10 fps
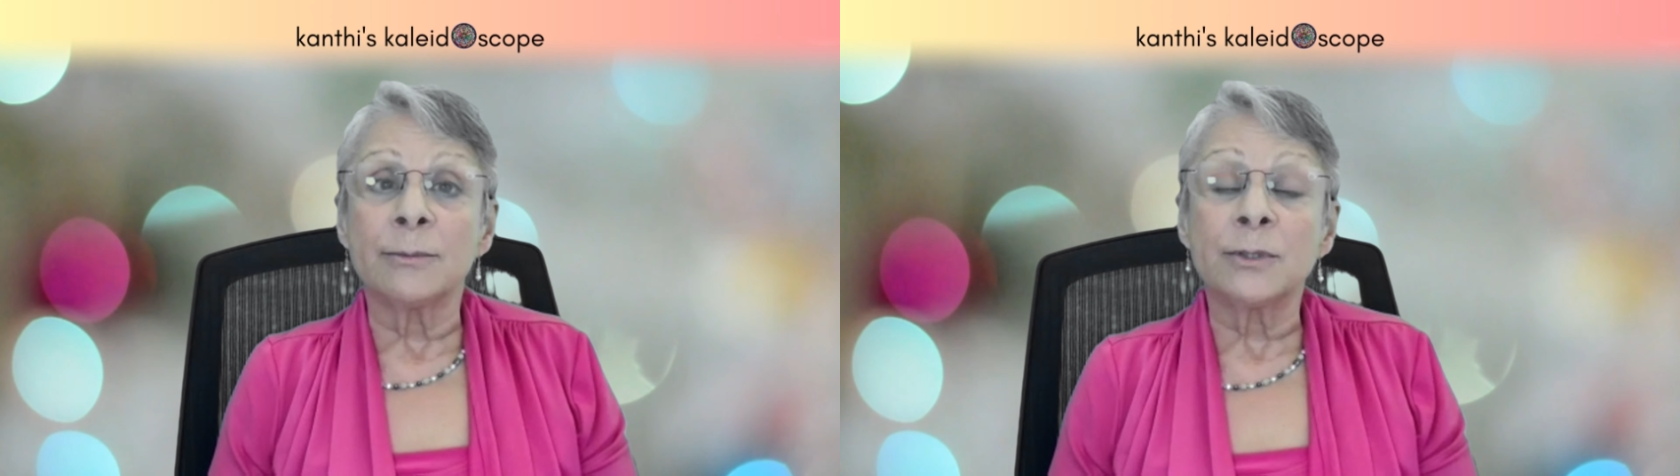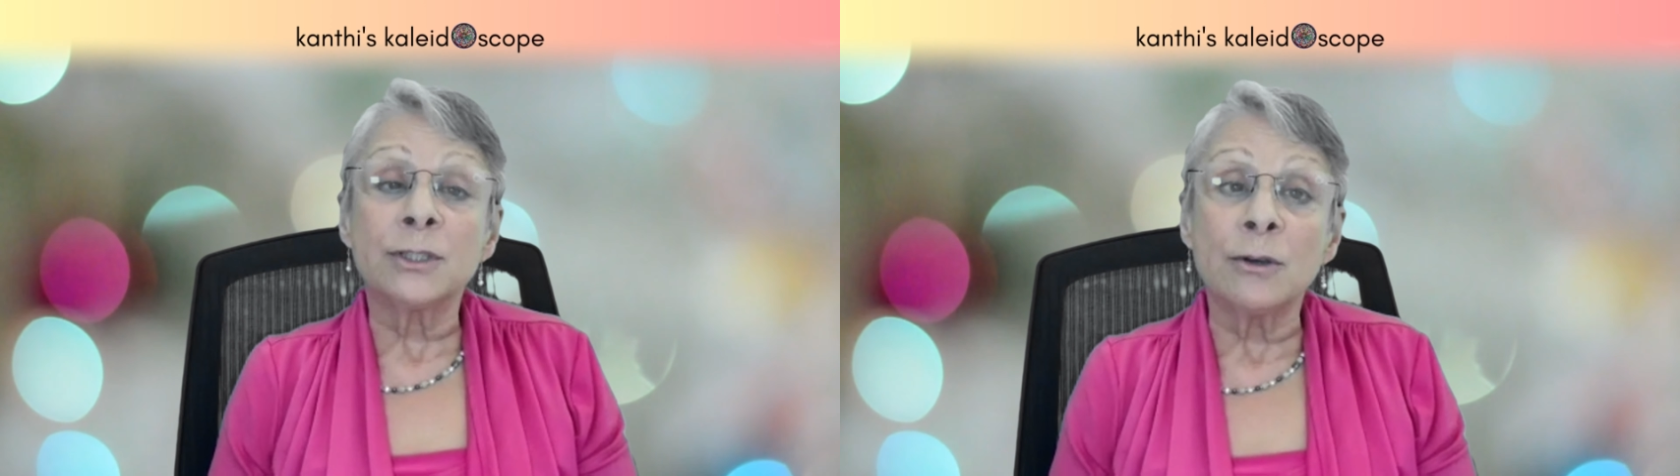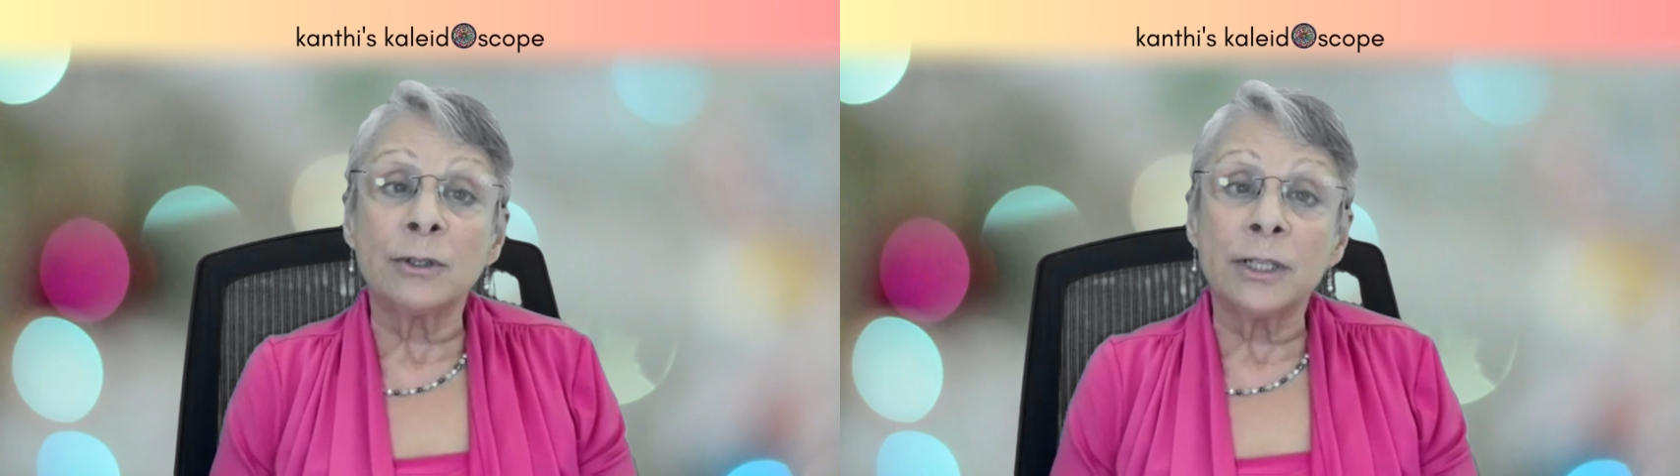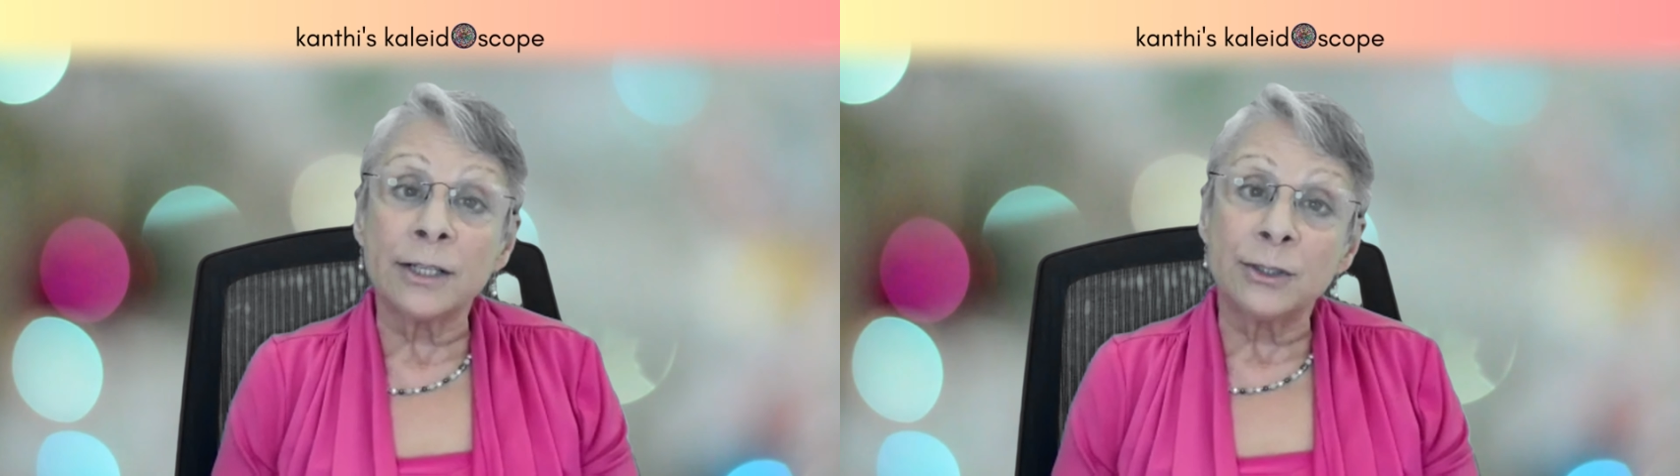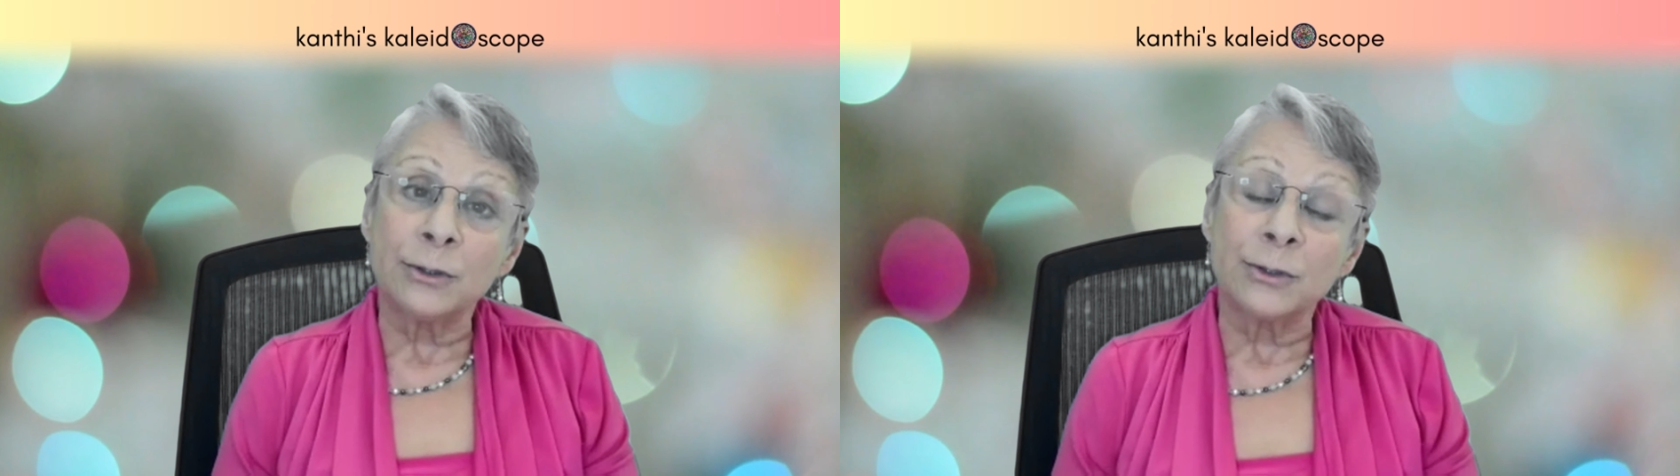"I'm so
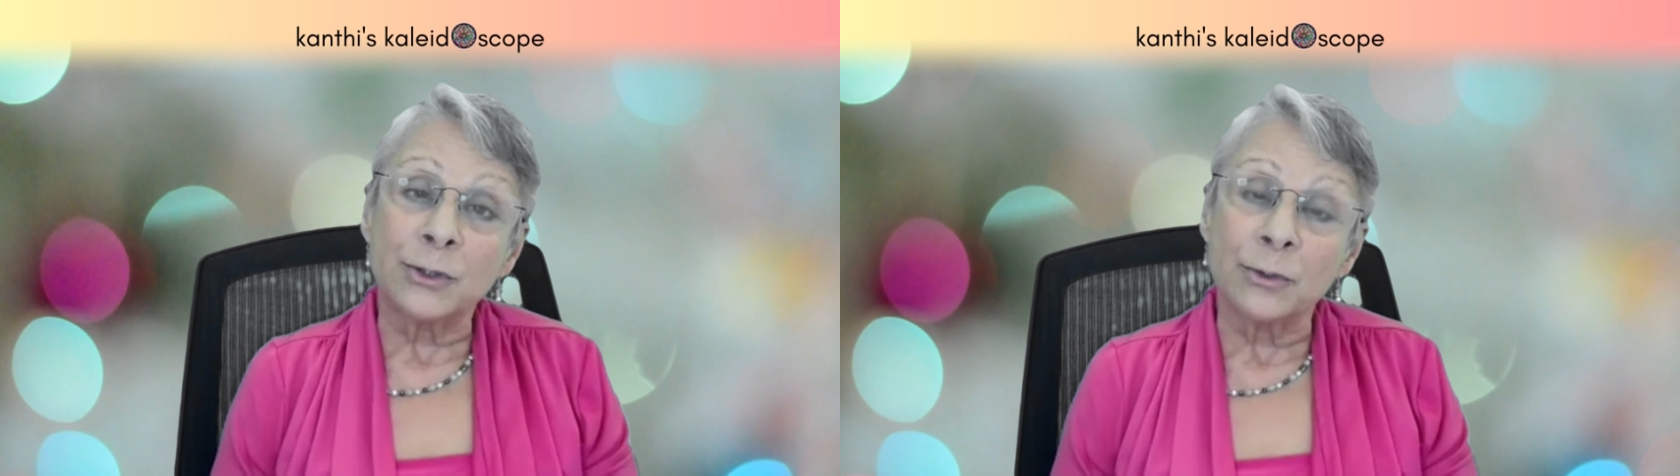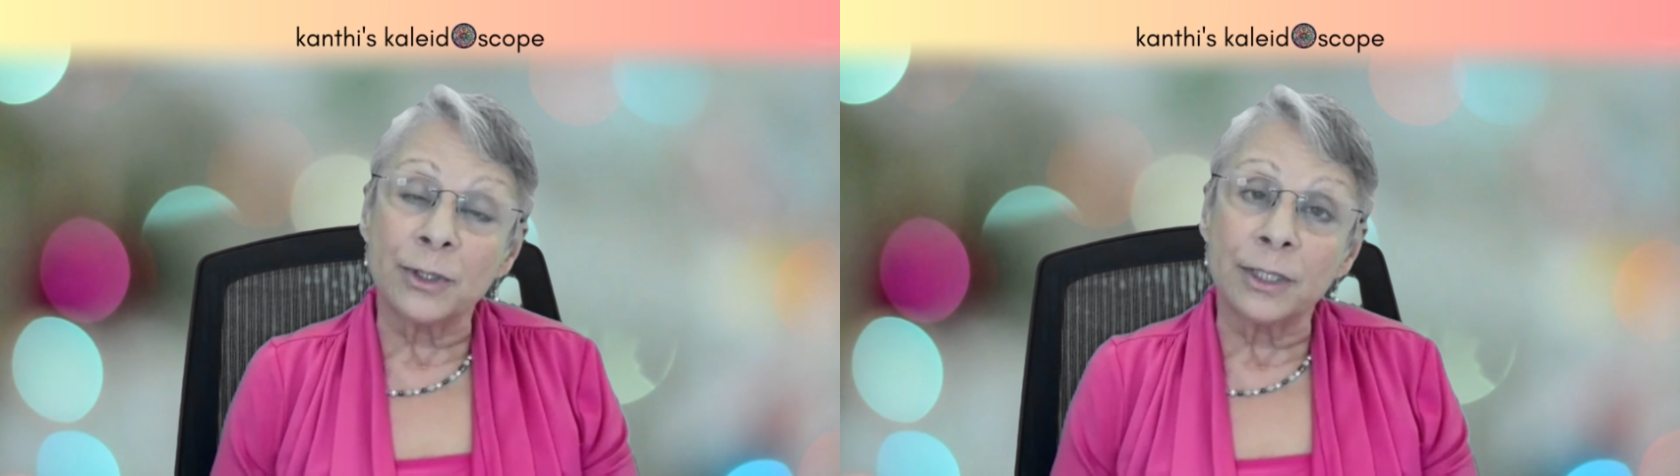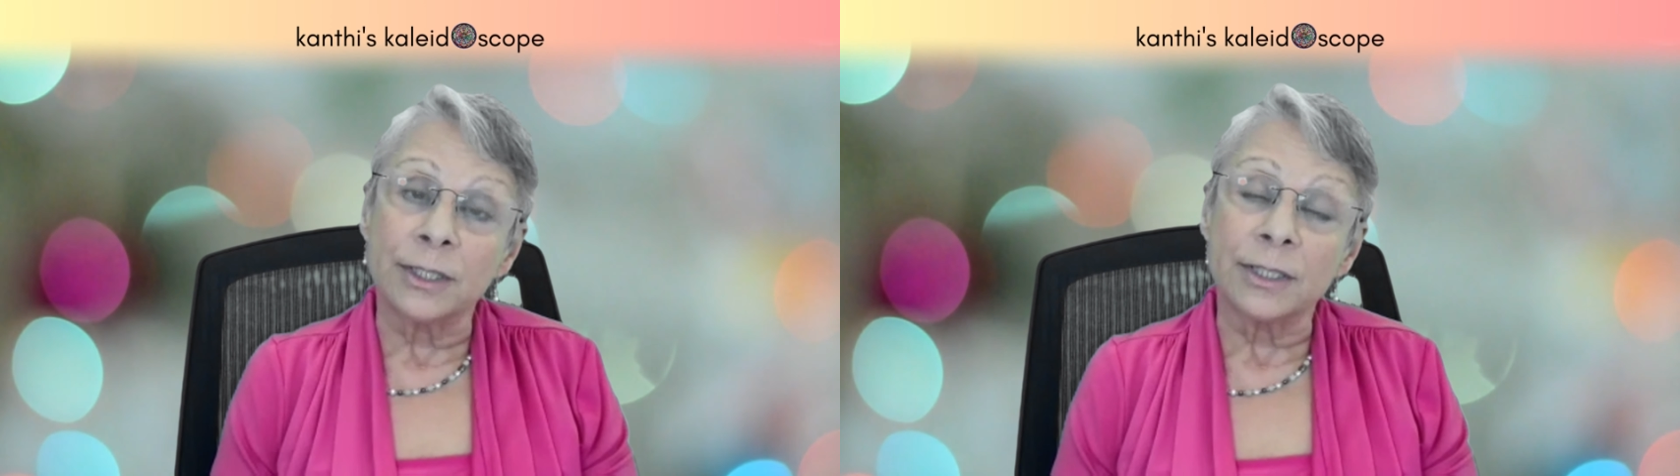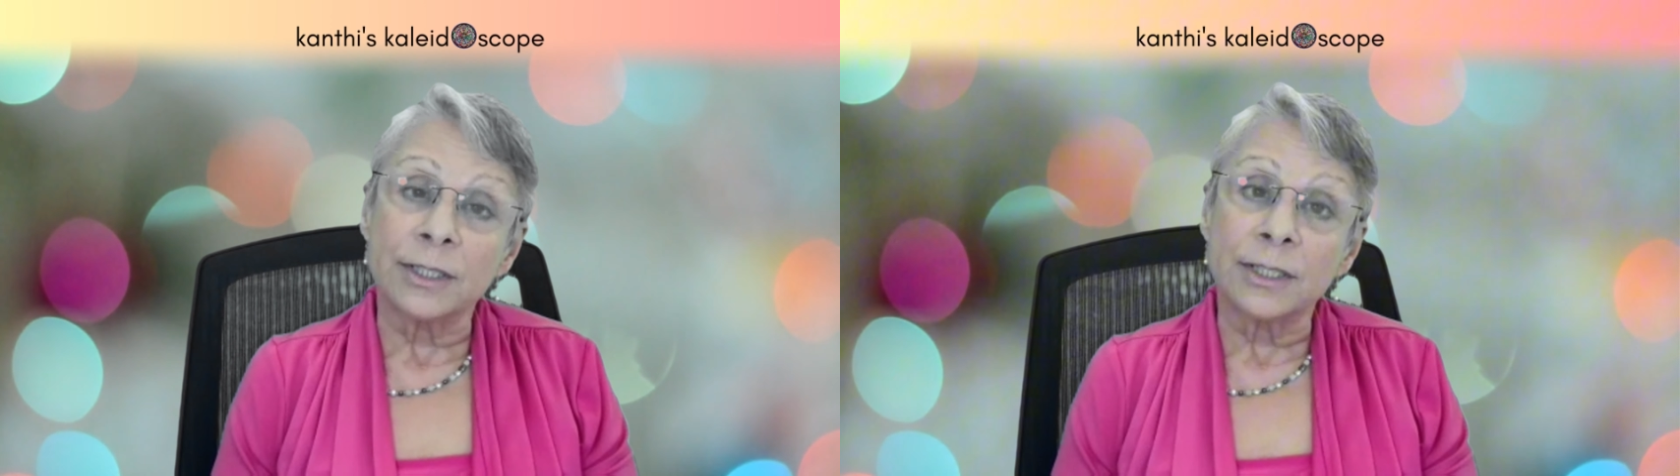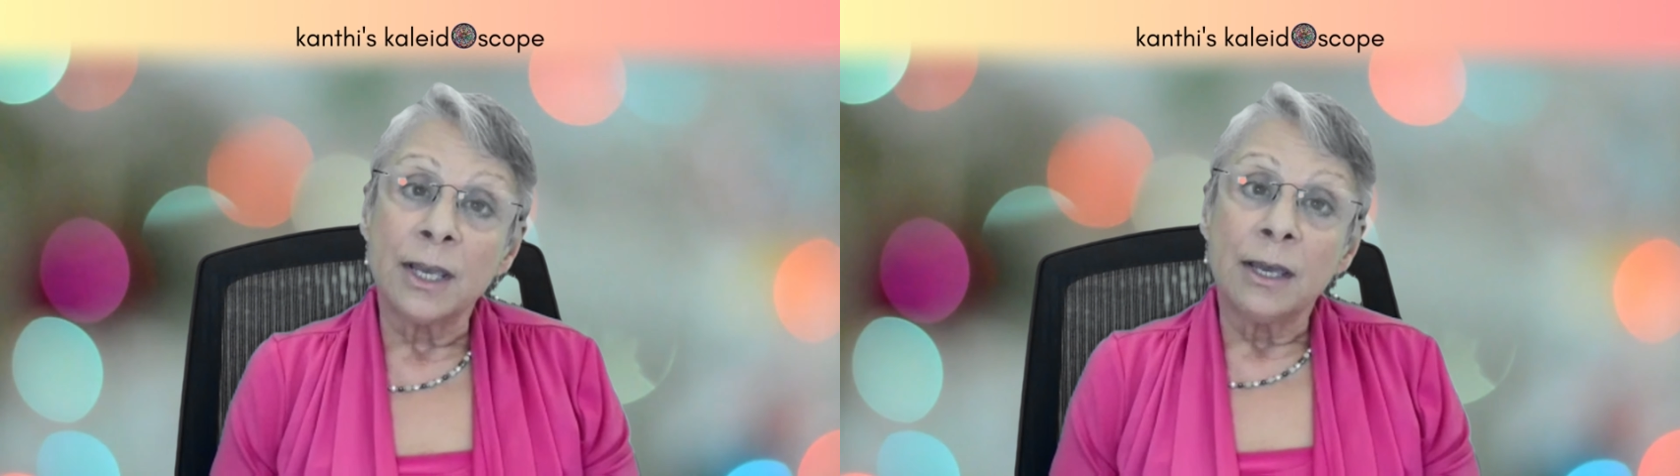glad you could join
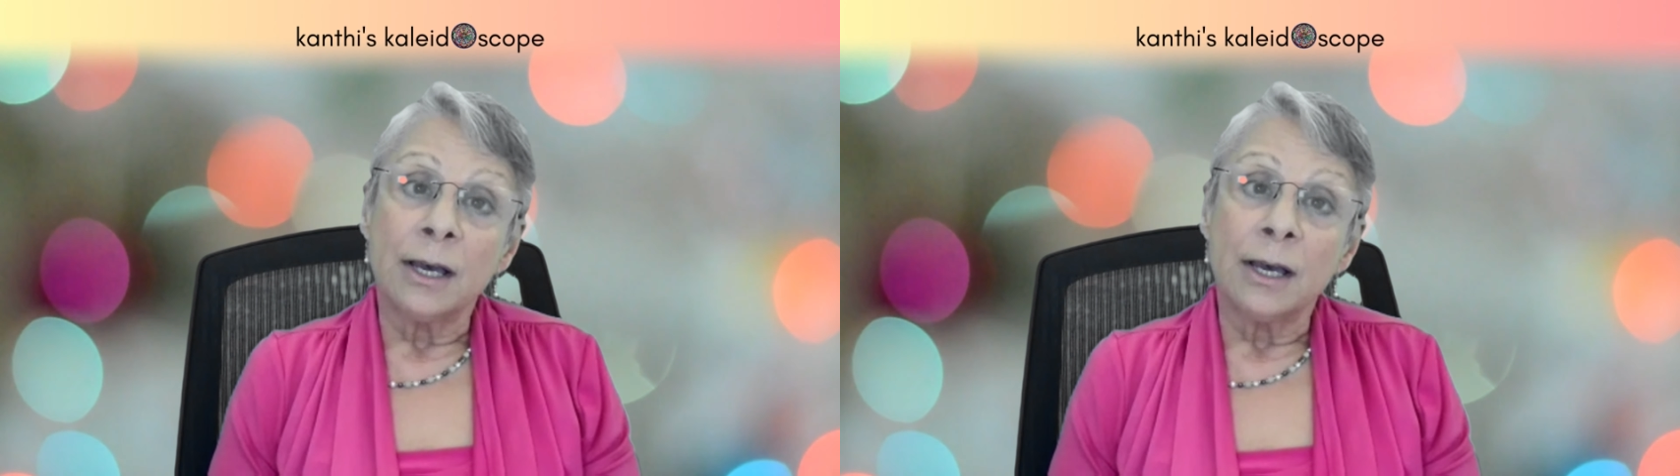us.